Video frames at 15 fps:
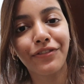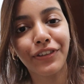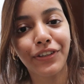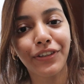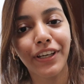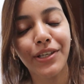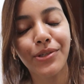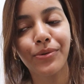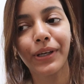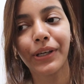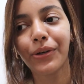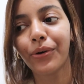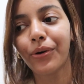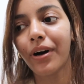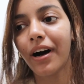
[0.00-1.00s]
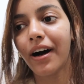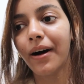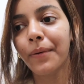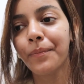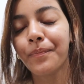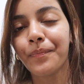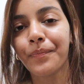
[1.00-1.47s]
it for today's video.
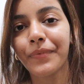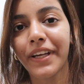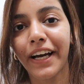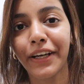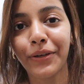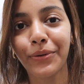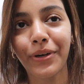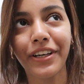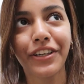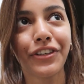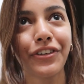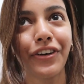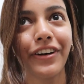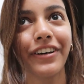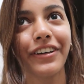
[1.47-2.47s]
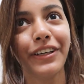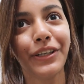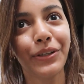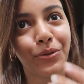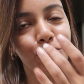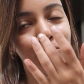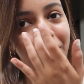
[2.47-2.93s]
I know I did not
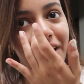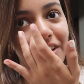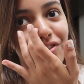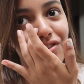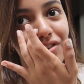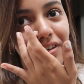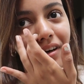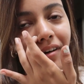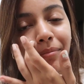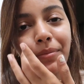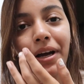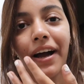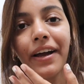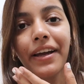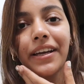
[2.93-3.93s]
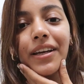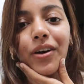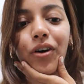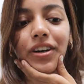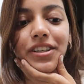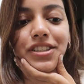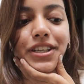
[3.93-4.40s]
really do much. I
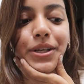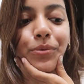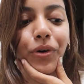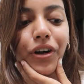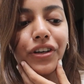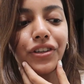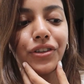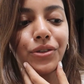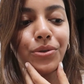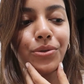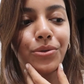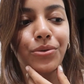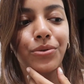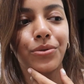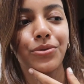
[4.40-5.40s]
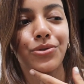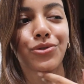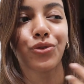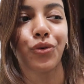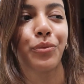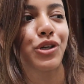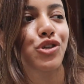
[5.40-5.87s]
honestly wanted to do
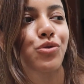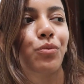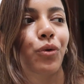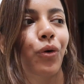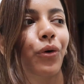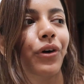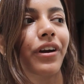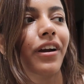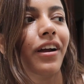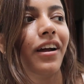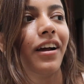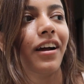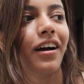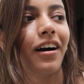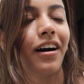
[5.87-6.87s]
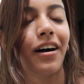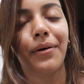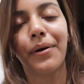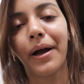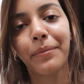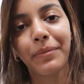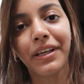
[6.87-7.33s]
so much more,
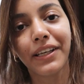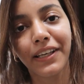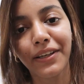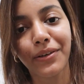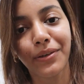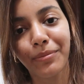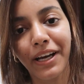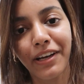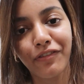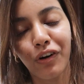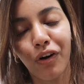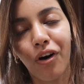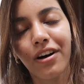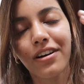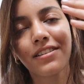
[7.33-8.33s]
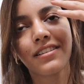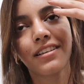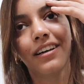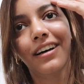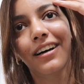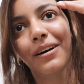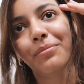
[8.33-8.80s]
I mean in my vlogs,
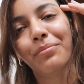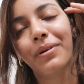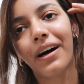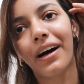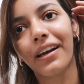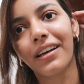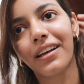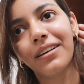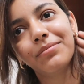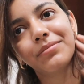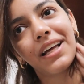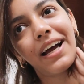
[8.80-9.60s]
but